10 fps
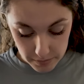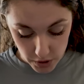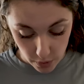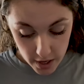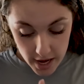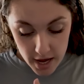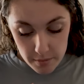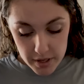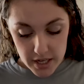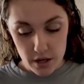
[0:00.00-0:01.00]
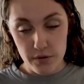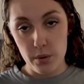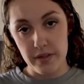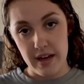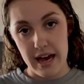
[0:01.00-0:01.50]
So be careful
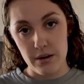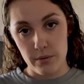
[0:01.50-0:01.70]
with that